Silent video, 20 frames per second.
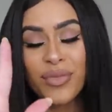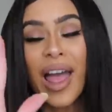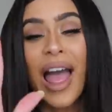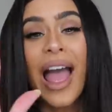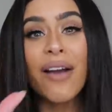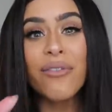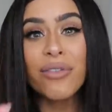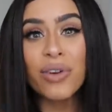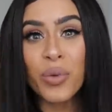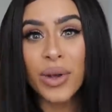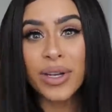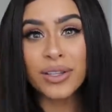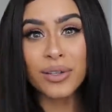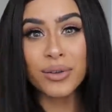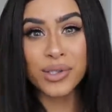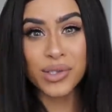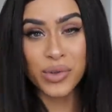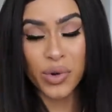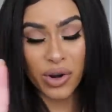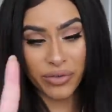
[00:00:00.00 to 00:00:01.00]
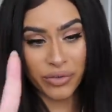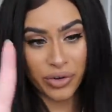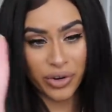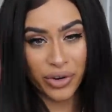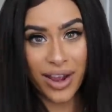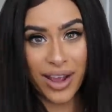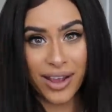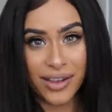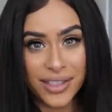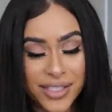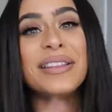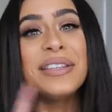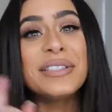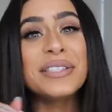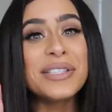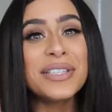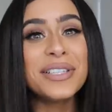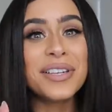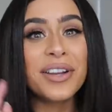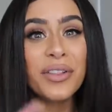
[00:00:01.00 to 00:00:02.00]
I have a quick little story for you guys. This
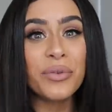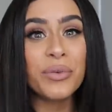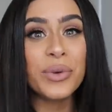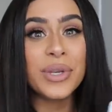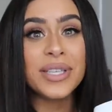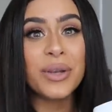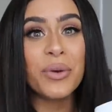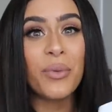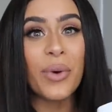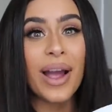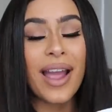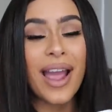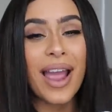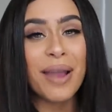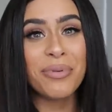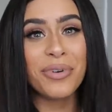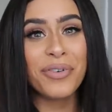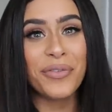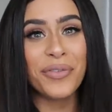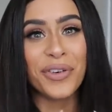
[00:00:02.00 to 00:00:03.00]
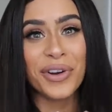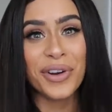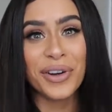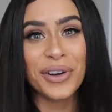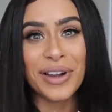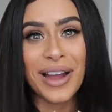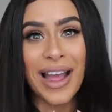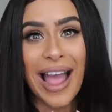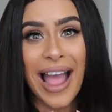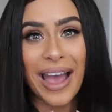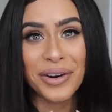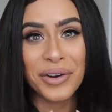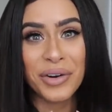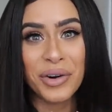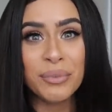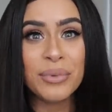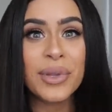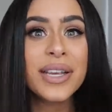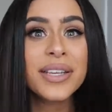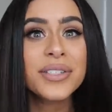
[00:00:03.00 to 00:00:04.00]
is another reason why I prefer
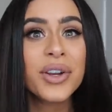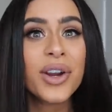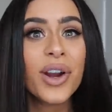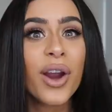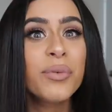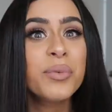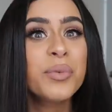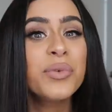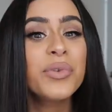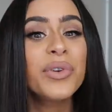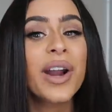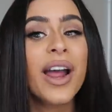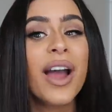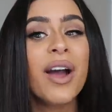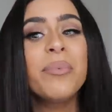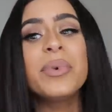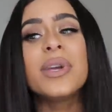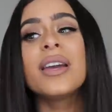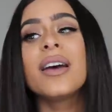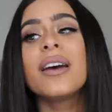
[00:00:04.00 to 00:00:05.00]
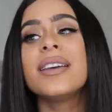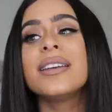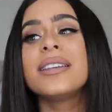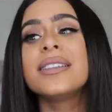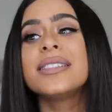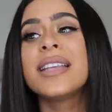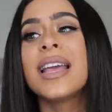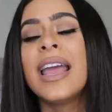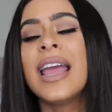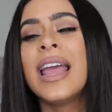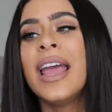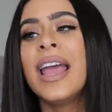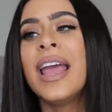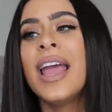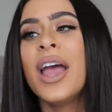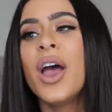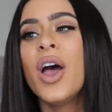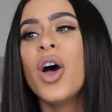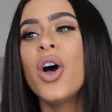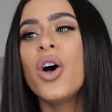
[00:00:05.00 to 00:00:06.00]
at-home laser hair removal now, because
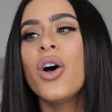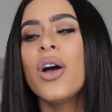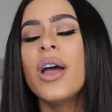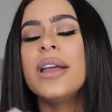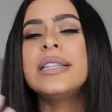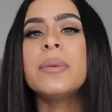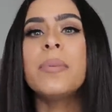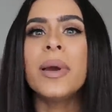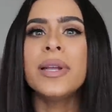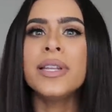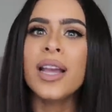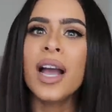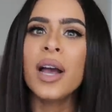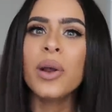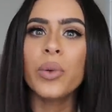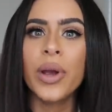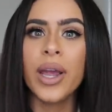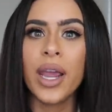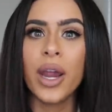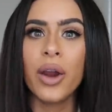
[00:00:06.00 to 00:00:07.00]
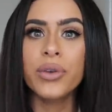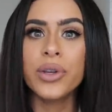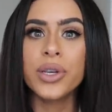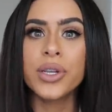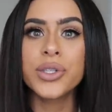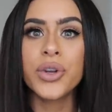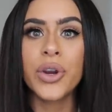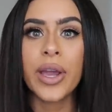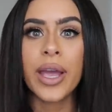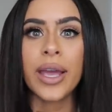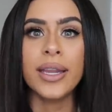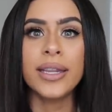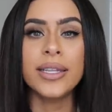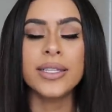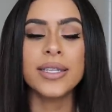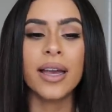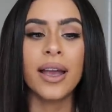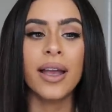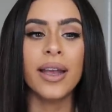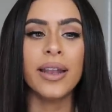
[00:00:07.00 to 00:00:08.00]
depending on what areas you're getting
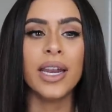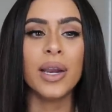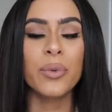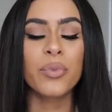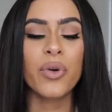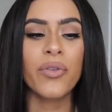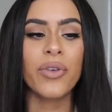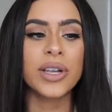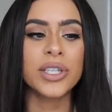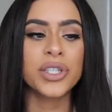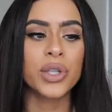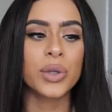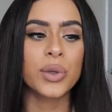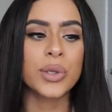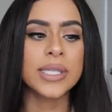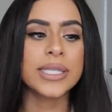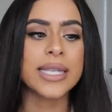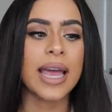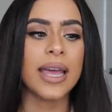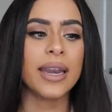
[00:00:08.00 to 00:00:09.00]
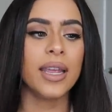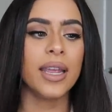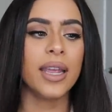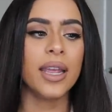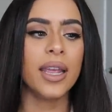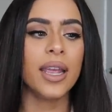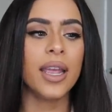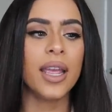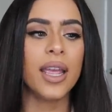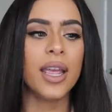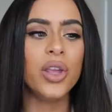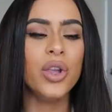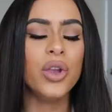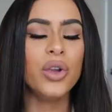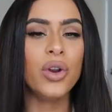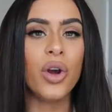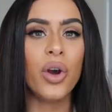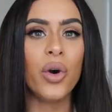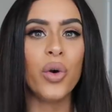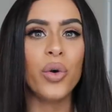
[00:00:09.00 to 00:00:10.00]
done in a professional setting, you
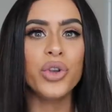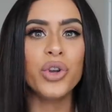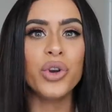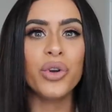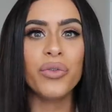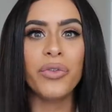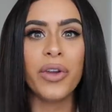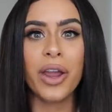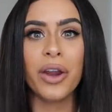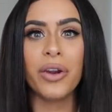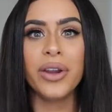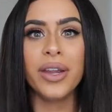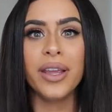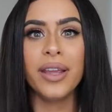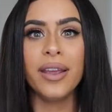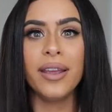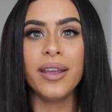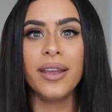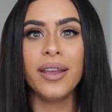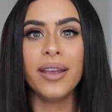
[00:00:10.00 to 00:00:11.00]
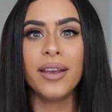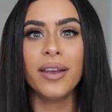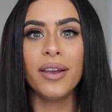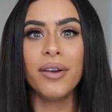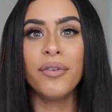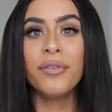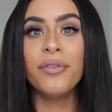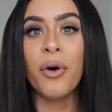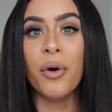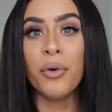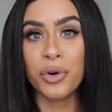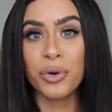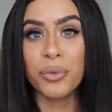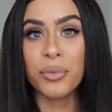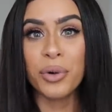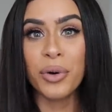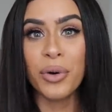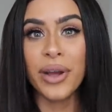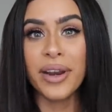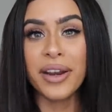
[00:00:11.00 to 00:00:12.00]
know, you're very
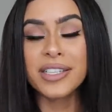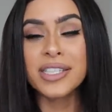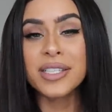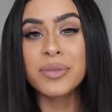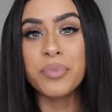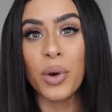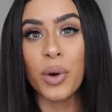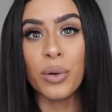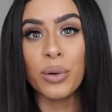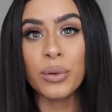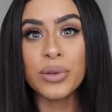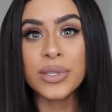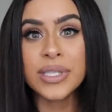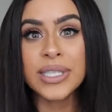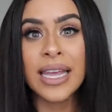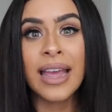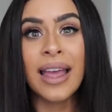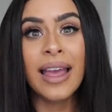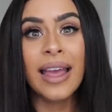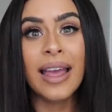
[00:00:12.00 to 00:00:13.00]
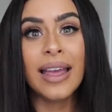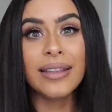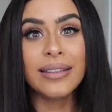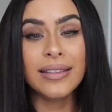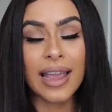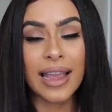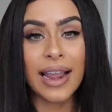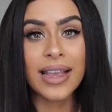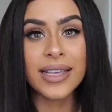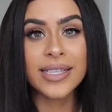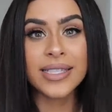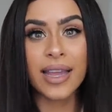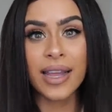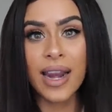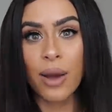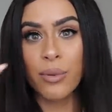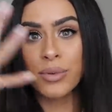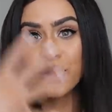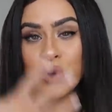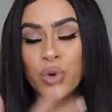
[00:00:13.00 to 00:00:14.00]
vulnerable and exposed. Like I said,
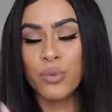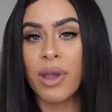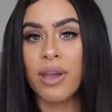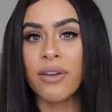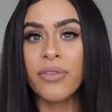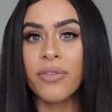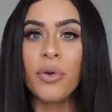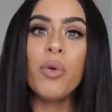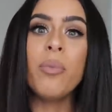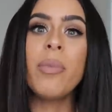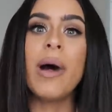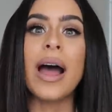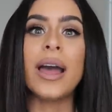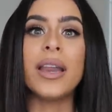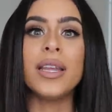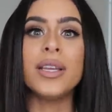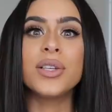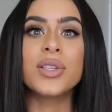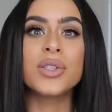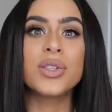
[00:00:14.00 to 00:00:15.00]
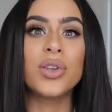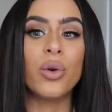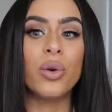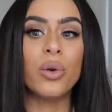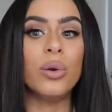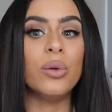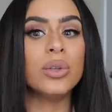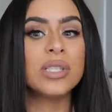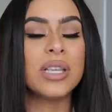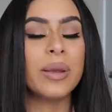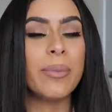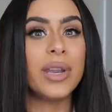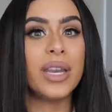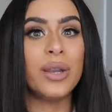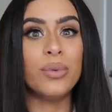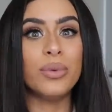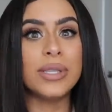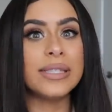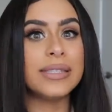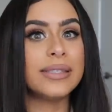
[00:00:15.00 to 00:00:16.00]
I was doing my full body, so somebody
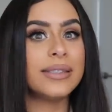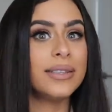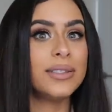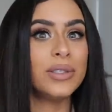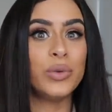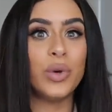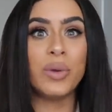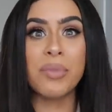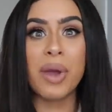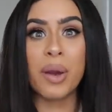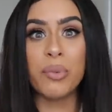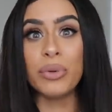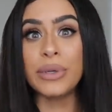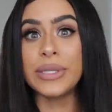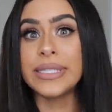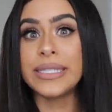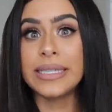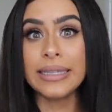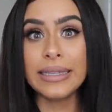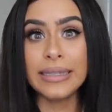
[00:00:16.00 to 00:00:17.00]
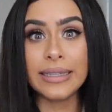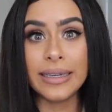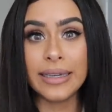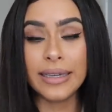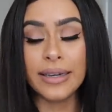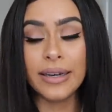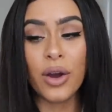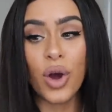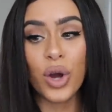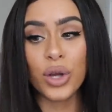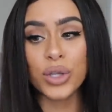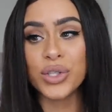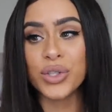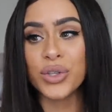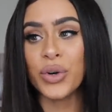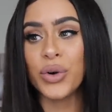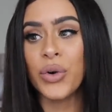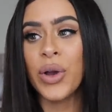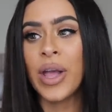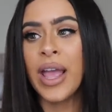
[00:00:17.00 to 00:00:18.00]
was doing my Brazilian
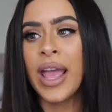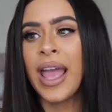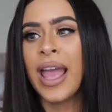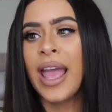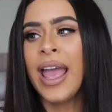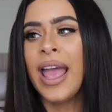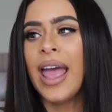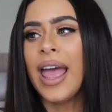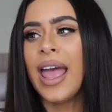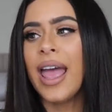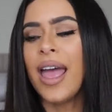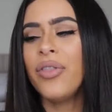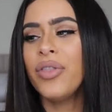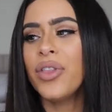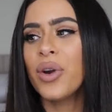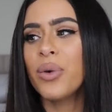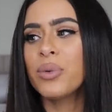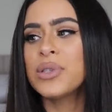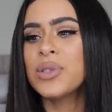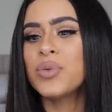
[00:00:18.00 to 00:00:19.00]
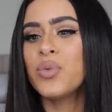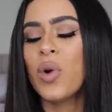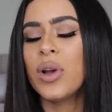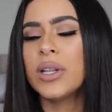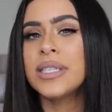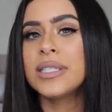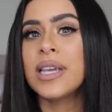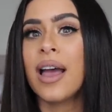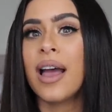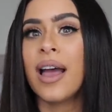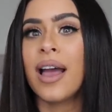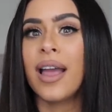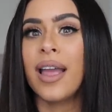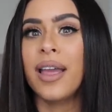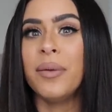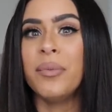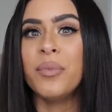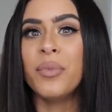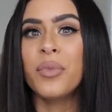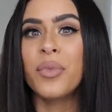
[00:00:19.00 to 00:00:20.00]
also. And there was one
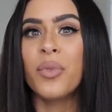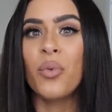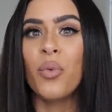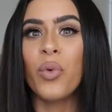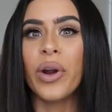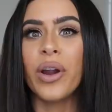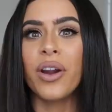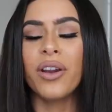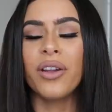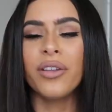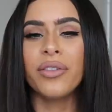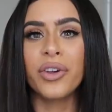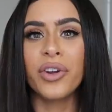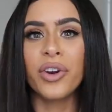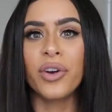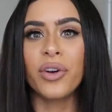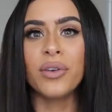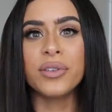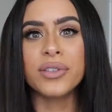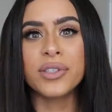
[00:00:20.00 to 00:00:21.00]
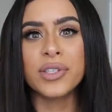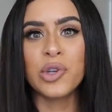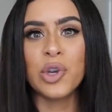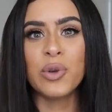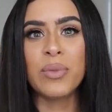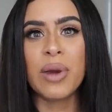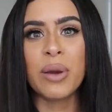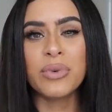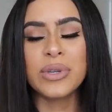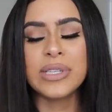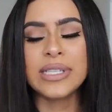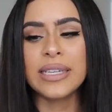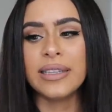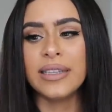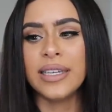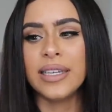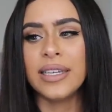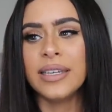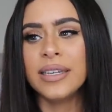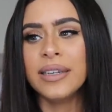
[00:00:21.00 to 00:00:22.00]
time where the girl was doing my
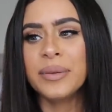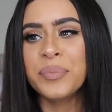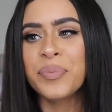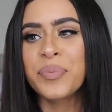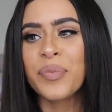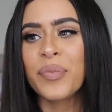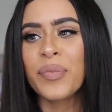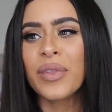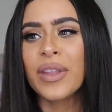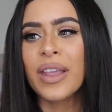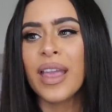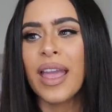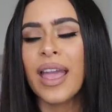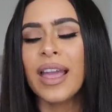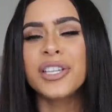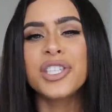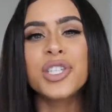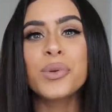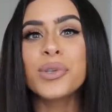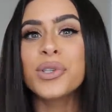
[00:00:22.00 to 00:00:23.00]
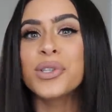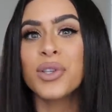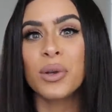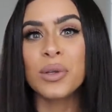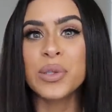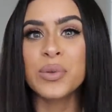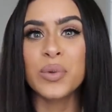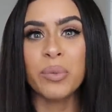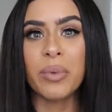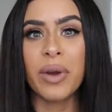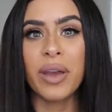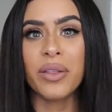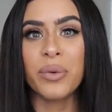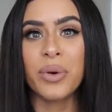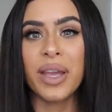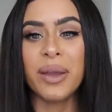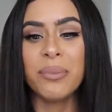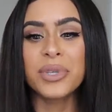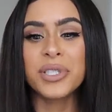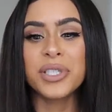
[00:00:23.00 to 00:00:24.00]
Brazilian, and she was so sweet, by the
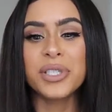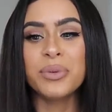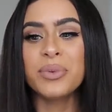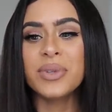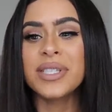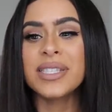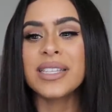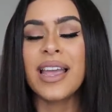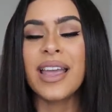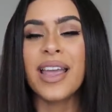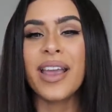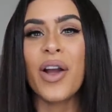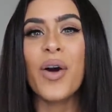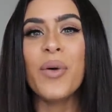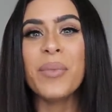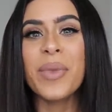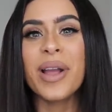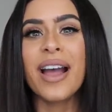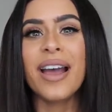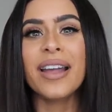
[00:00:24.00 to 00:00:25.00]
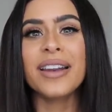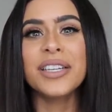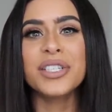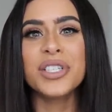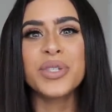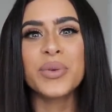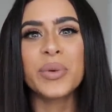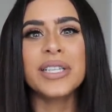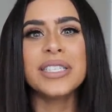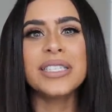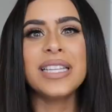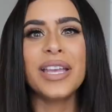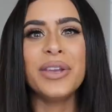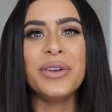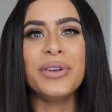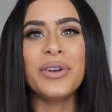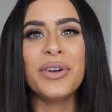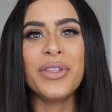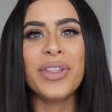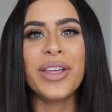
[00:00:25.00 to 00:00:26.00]
way, but she was like, "Oh my God, I just wanted to let
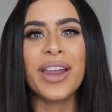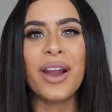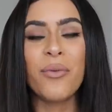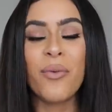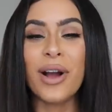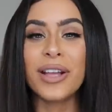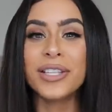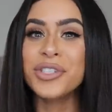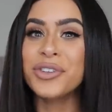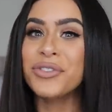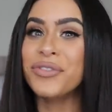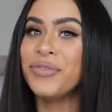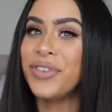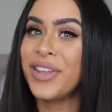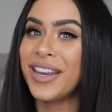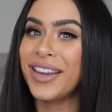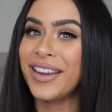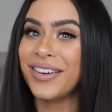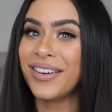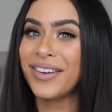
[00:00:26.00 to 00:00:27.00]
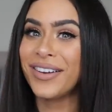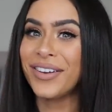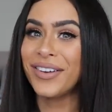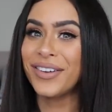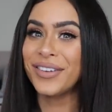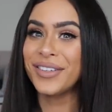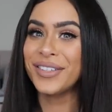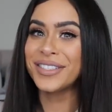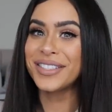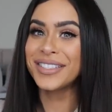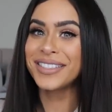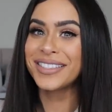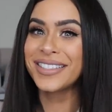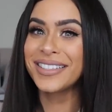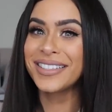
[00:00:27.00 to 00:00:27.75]
you know that I watch your videos."